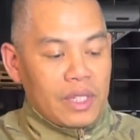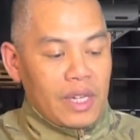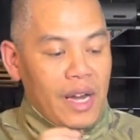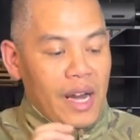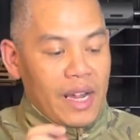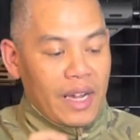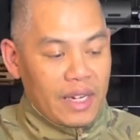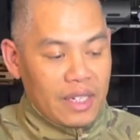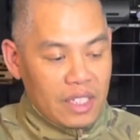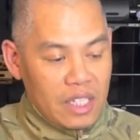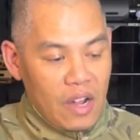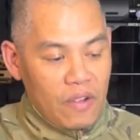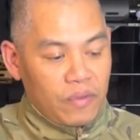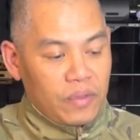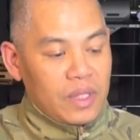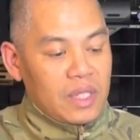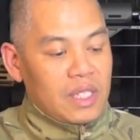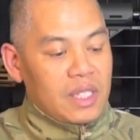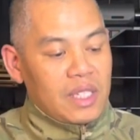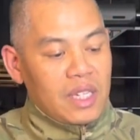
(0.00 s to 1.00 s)
and I can
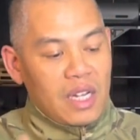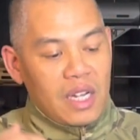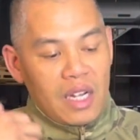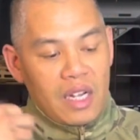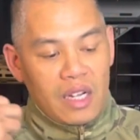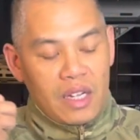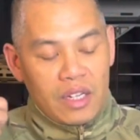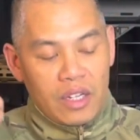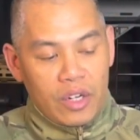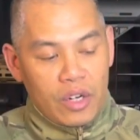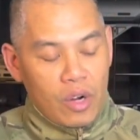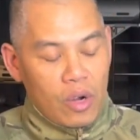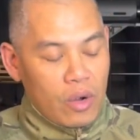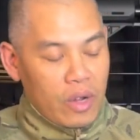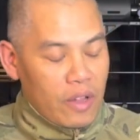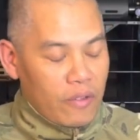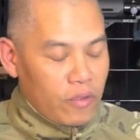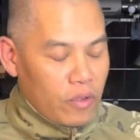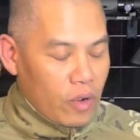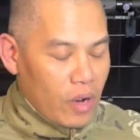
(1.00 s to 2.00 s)
definitely see,
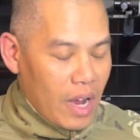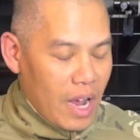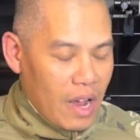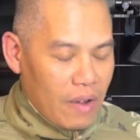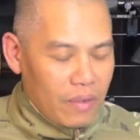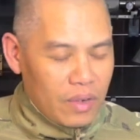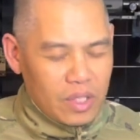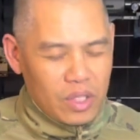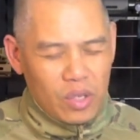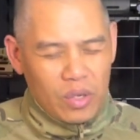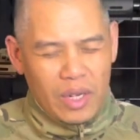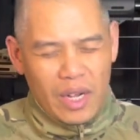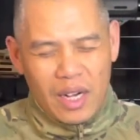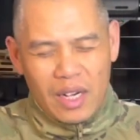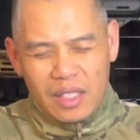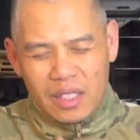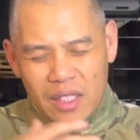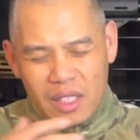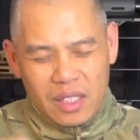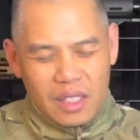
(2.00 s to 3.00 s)
if you're having to kind
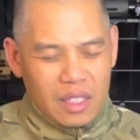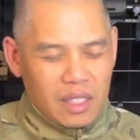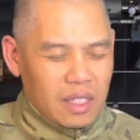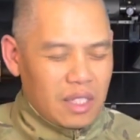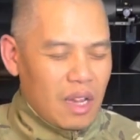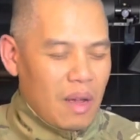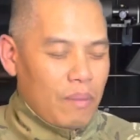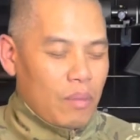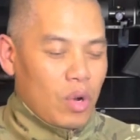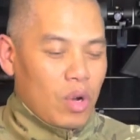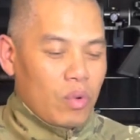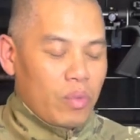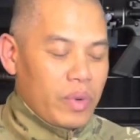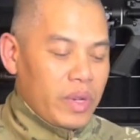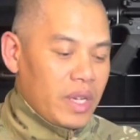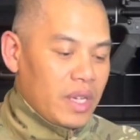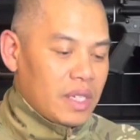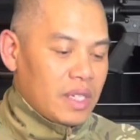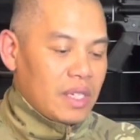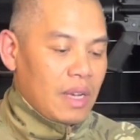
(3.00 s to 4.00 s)
of disassemble and
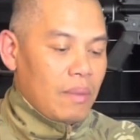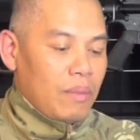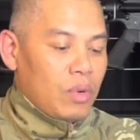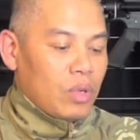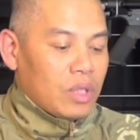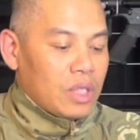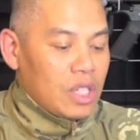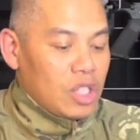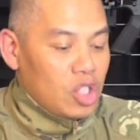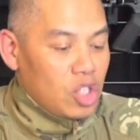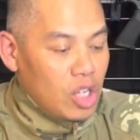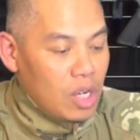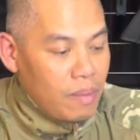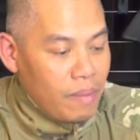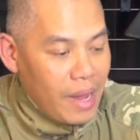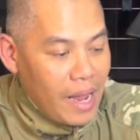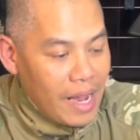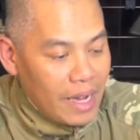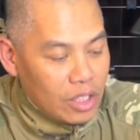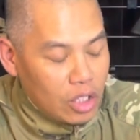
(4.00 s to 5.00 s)
reassemble the
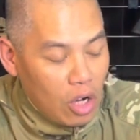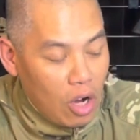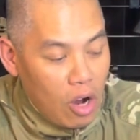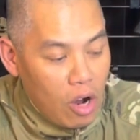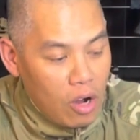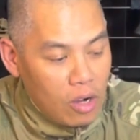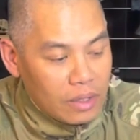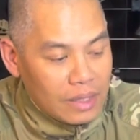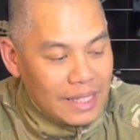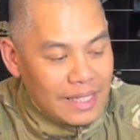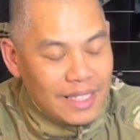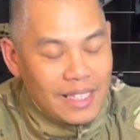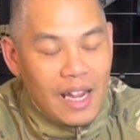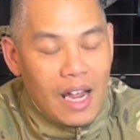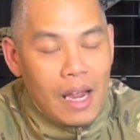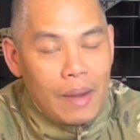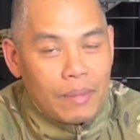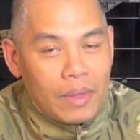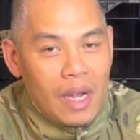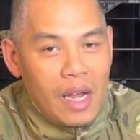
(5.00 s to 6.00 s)
G-Mags all the
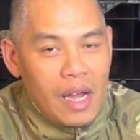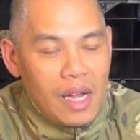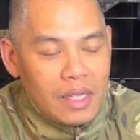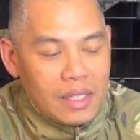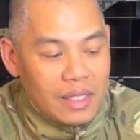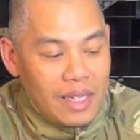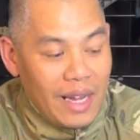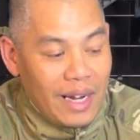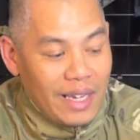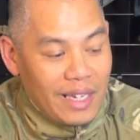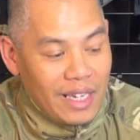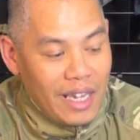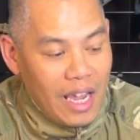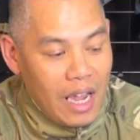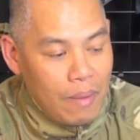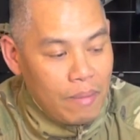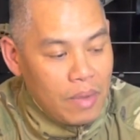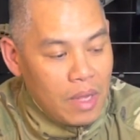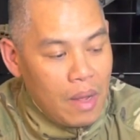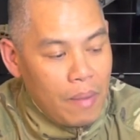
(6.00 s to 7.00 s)
time, guys, that it
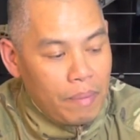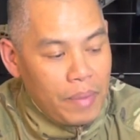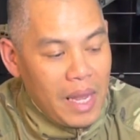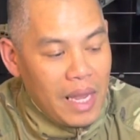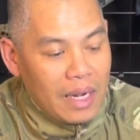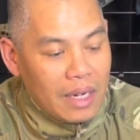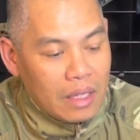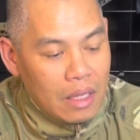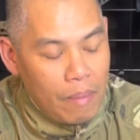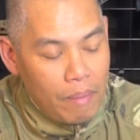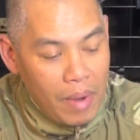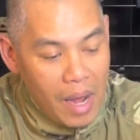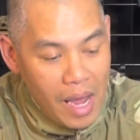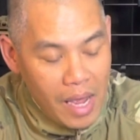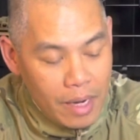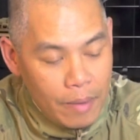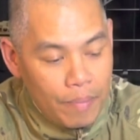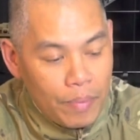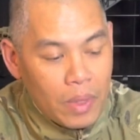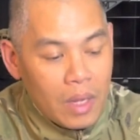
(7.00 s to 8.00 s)
can be a pain in the butt.